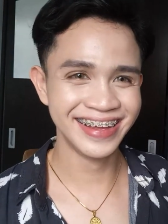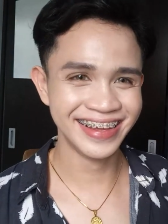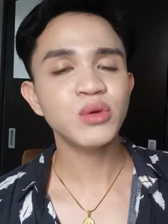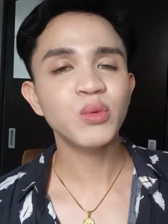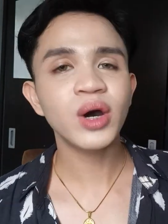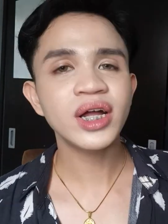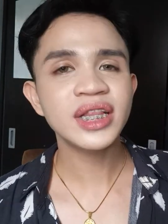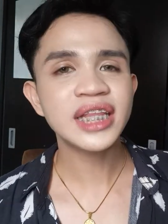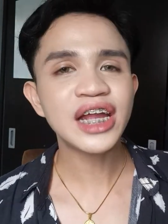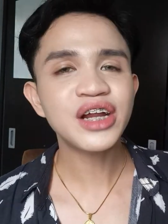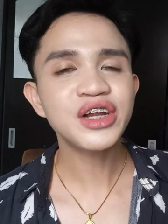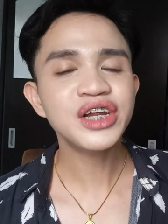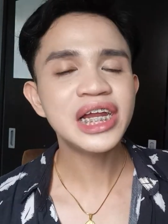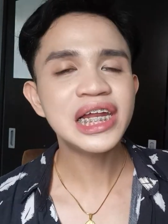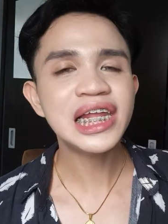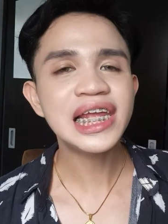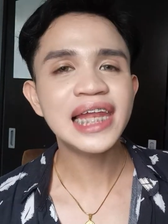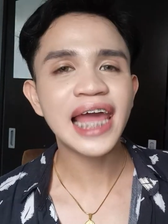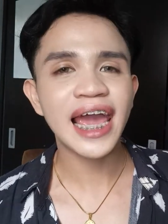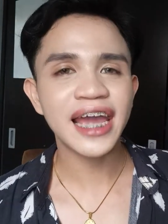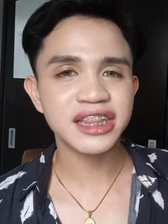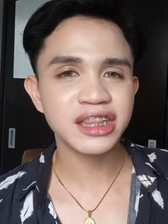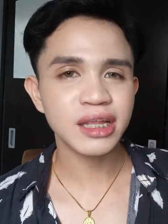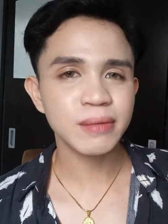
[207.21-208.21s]
And what I
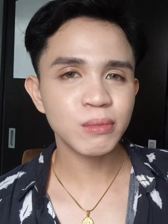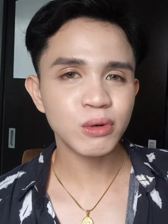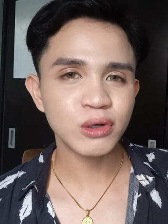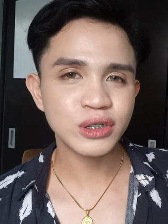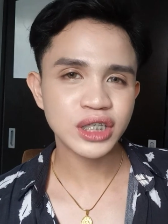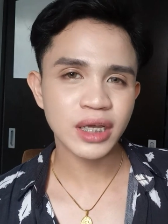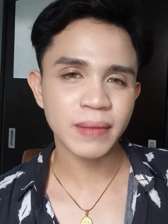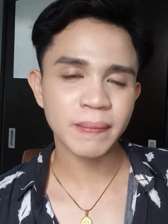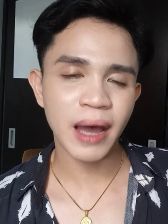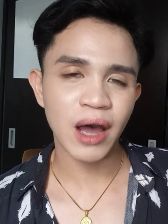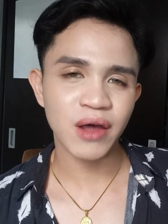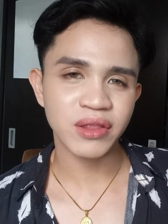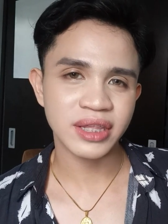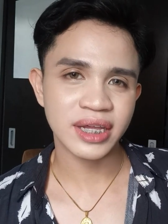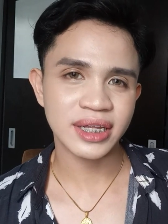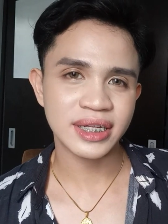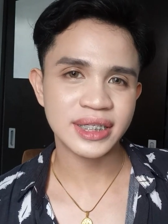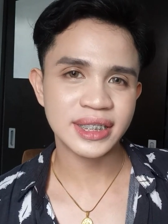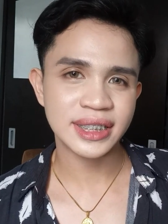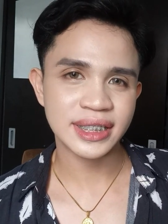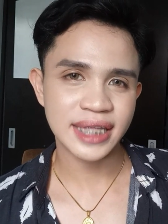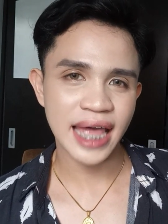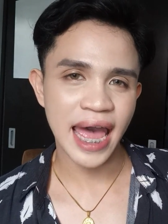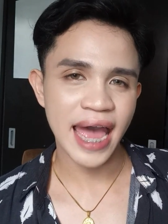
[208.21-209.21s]
really like the most about it
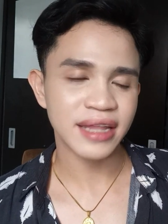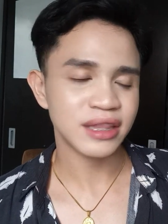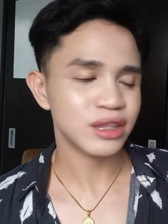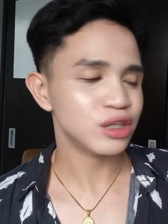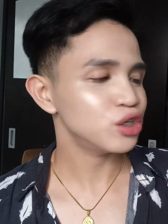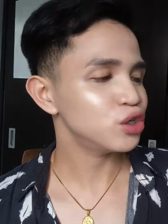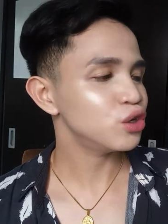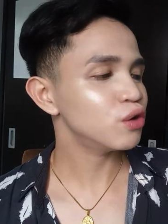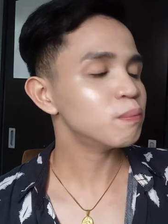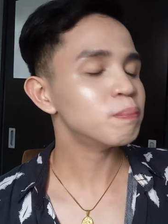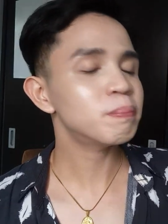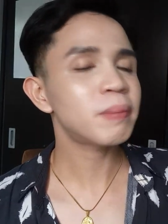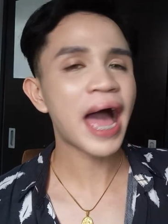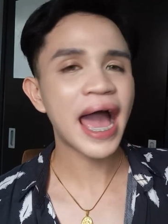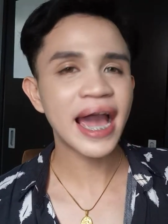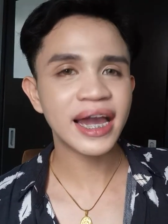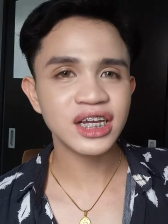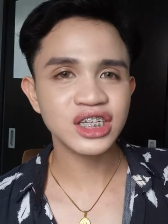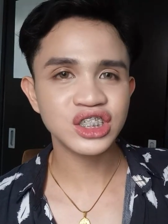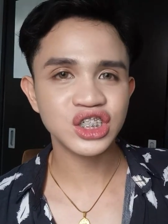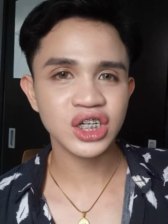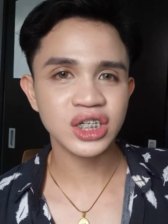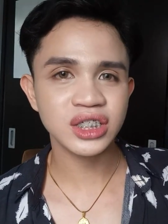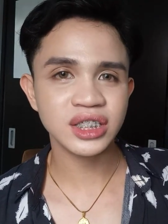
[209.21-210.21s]
is that yung
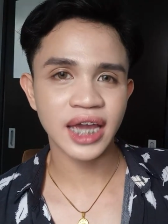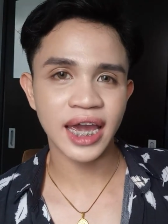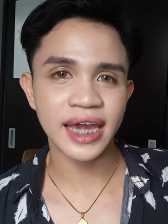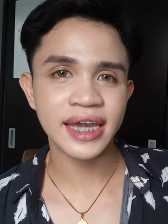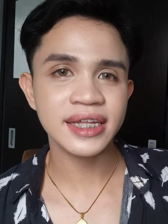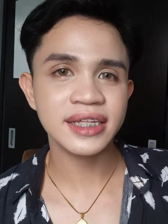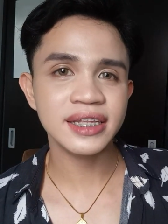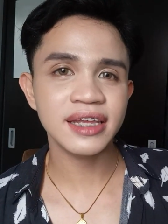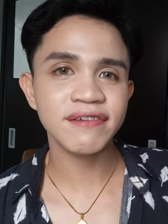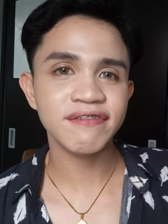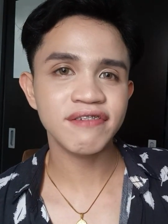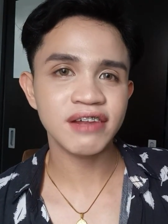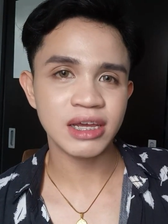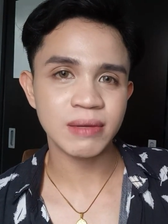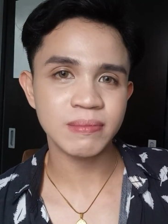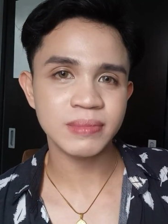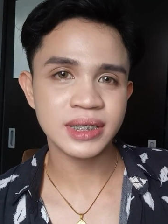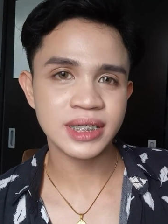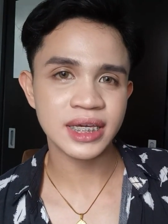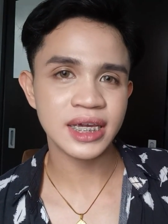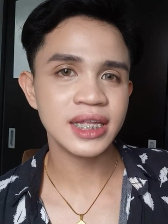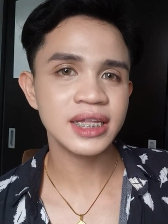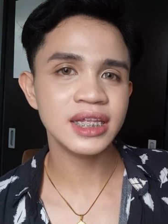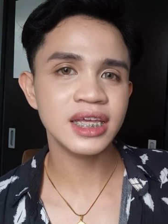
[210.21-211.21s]
packaging niya hindi
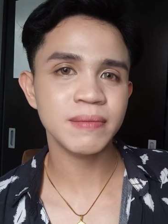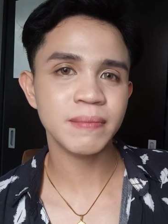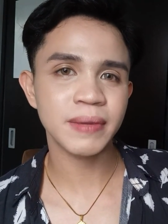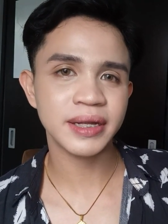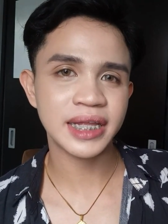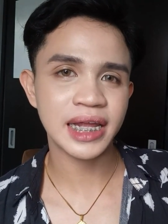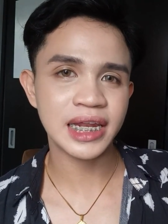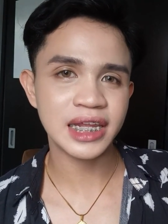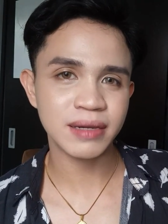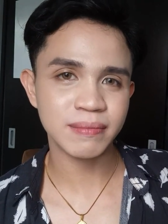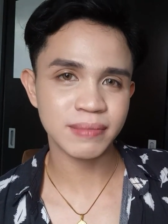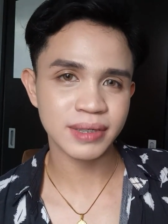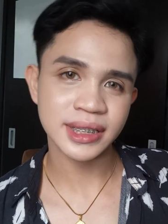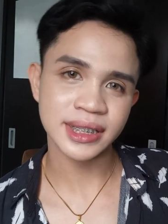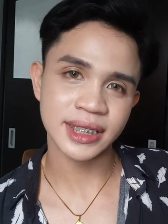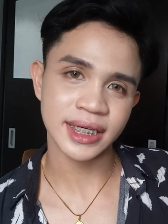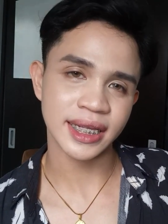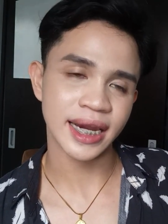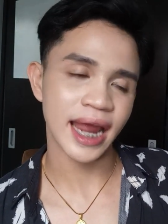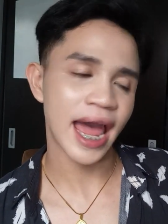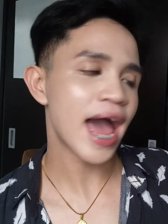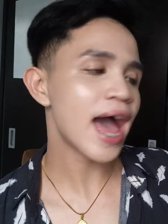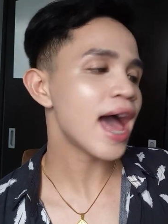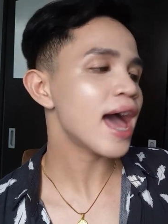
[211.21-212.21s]
flimsy, hindi madaling
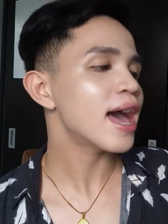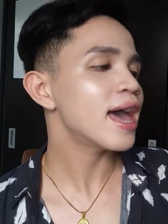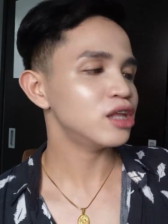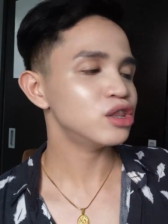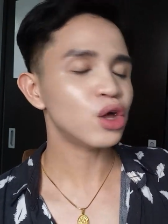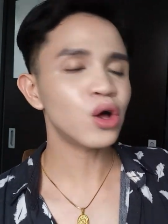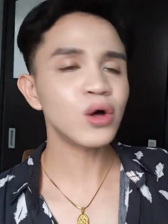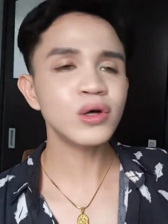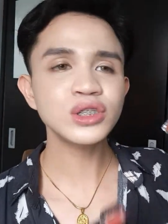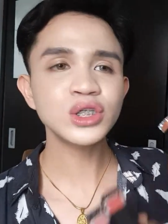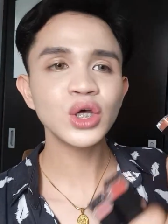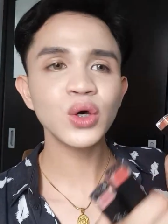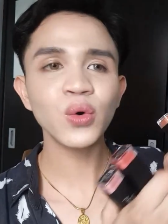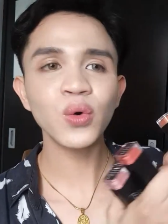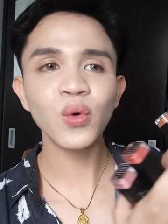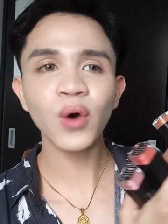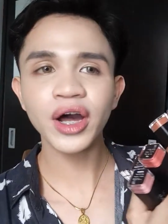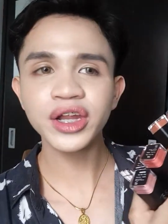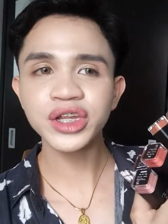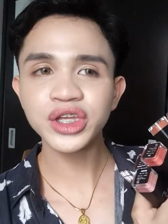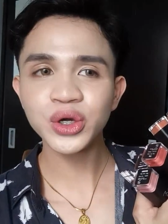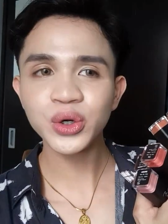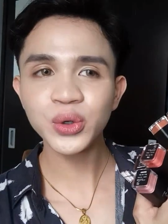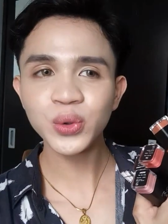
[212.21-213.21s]
masira. And also
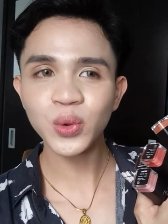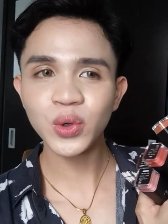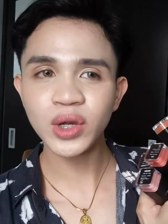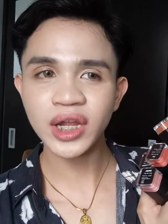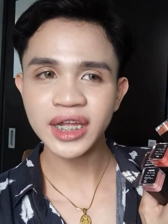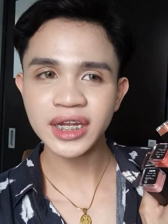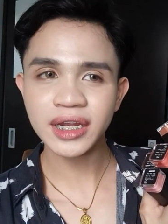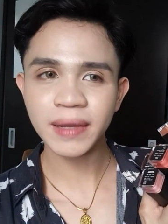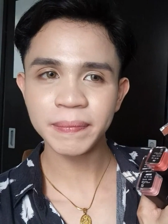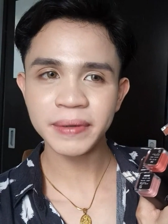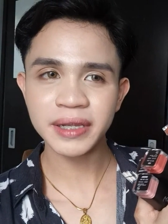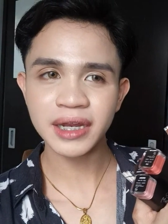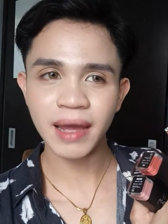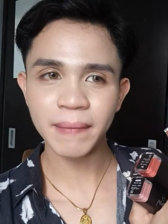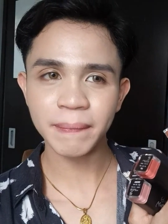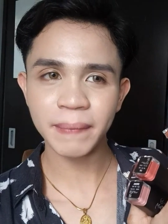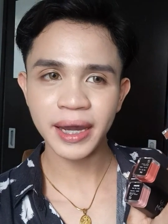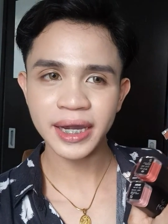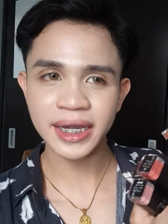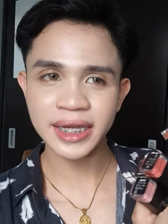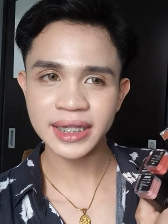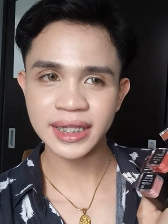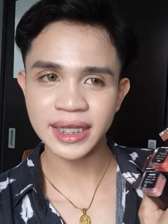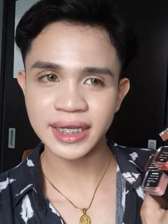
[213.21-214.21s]
kung ano yung kulay na
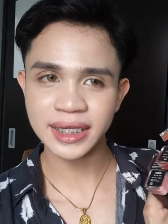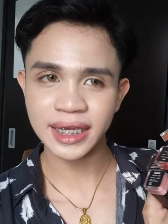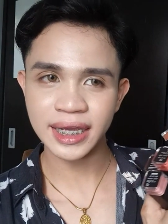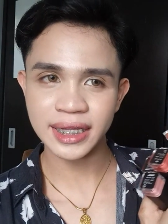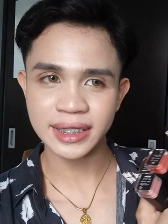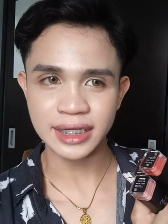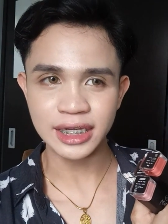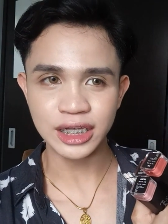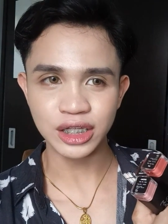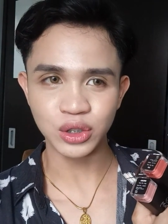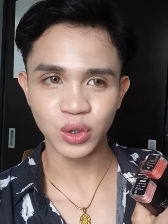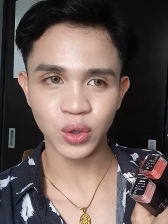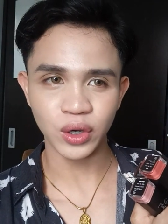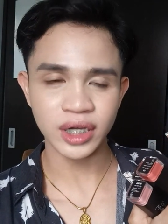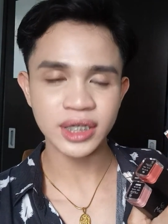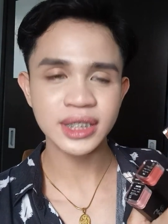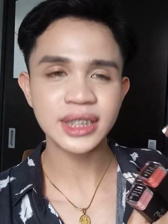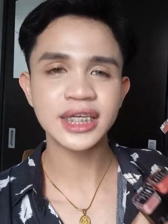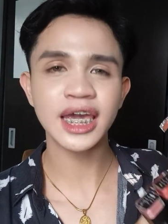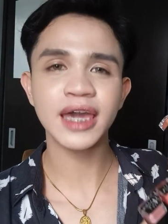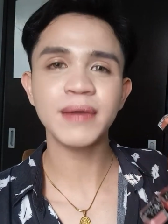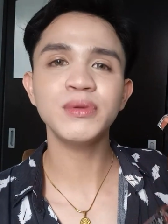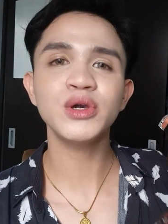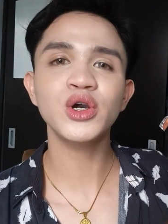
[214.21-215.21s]
pinapakita niya dito
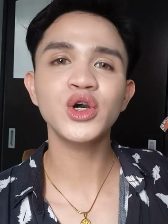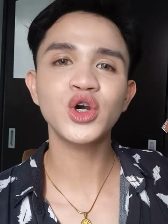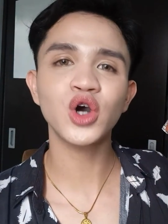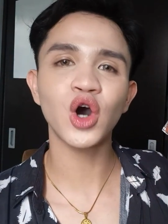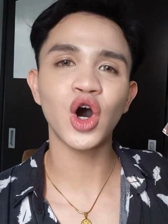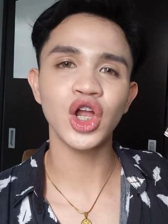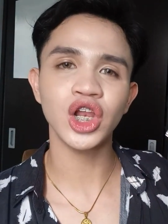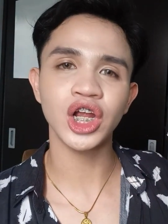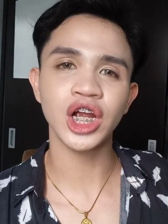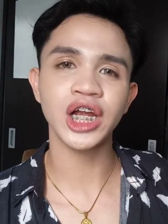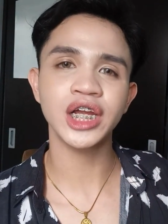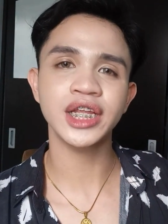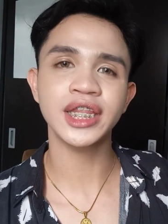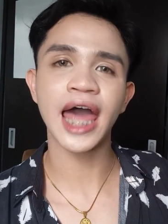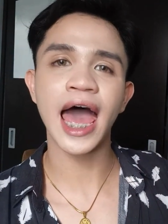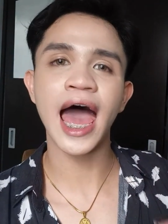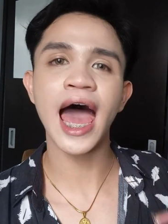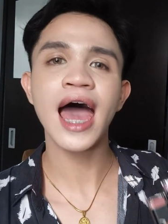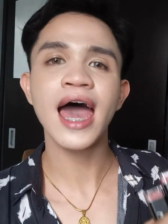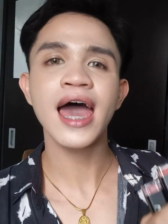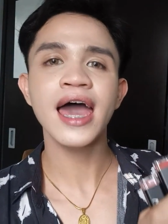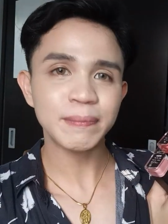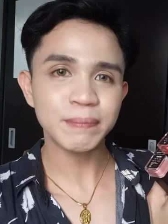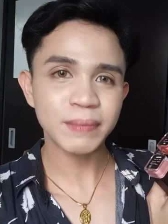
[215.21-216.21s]
is same yung color
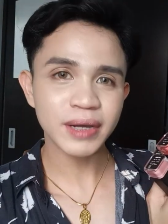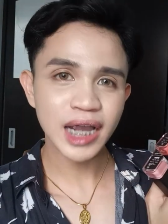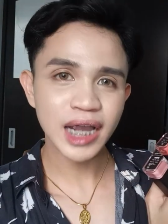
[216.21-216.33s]
na